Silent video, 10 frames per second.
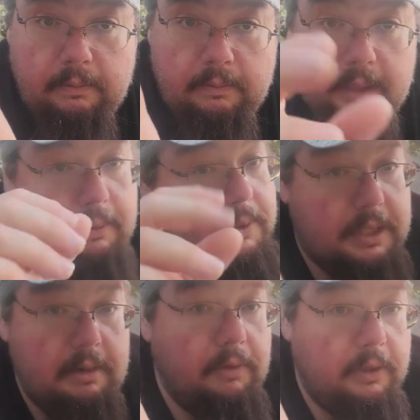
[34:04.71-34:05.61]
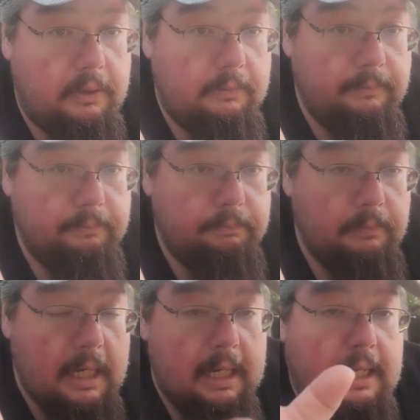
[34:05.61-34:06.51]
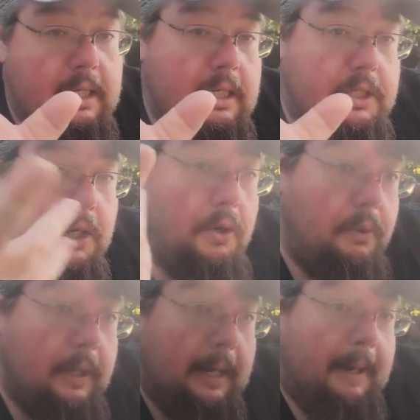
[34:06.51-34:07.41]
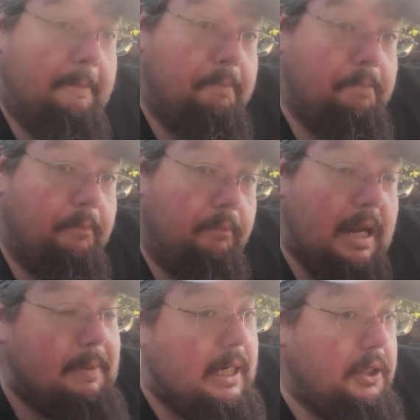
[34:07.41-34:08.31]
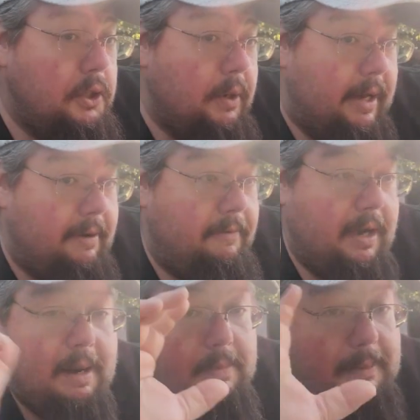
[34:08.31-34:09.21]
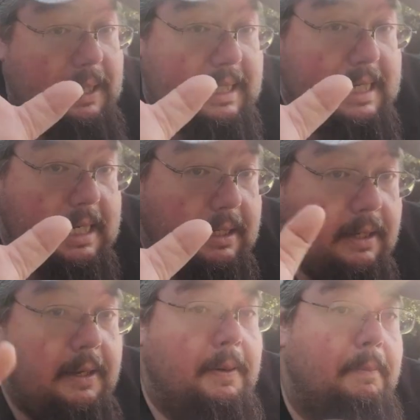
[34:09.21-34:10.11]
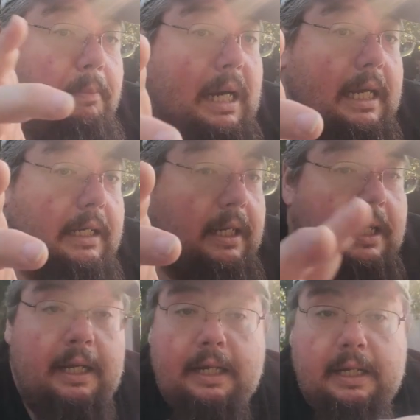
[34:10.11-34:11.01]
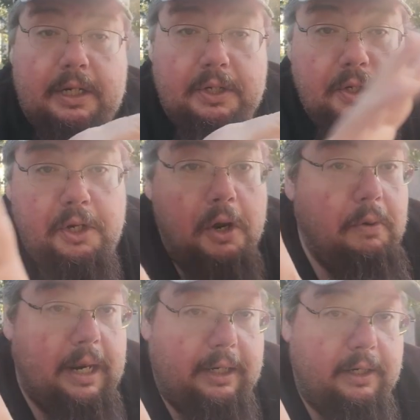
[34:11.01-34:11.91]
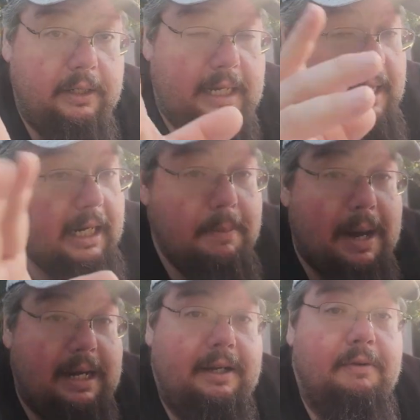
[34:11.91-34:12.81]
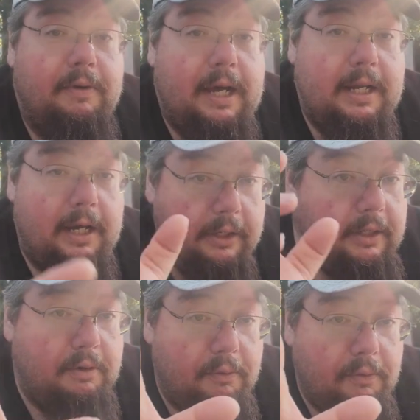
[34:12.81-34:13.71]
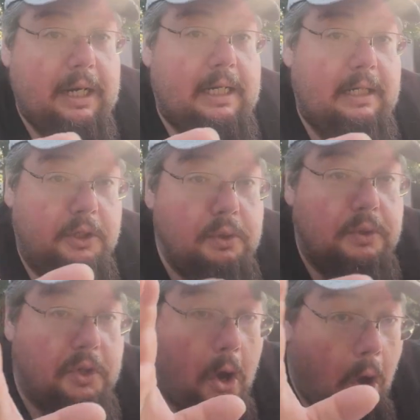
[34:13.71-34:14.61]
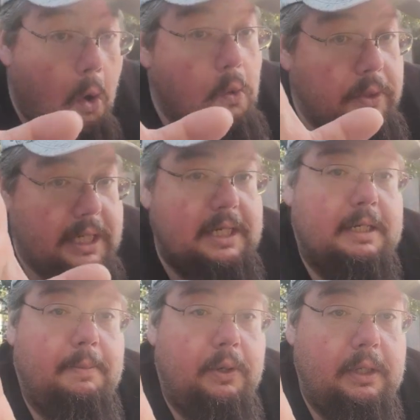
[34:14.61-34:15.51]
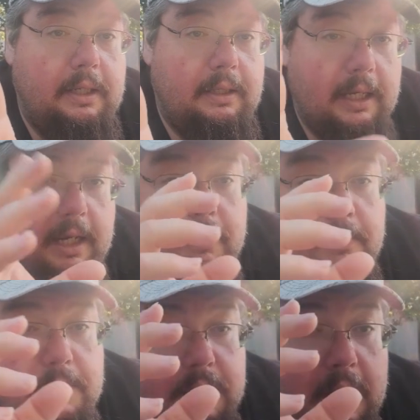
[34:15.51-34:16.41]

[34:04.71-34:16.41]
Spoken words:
that it was difficult. So maybe he knew how to fight, maybe he didn't. But there's no record that anybody can find other than Frank Dukes' own testimony that he was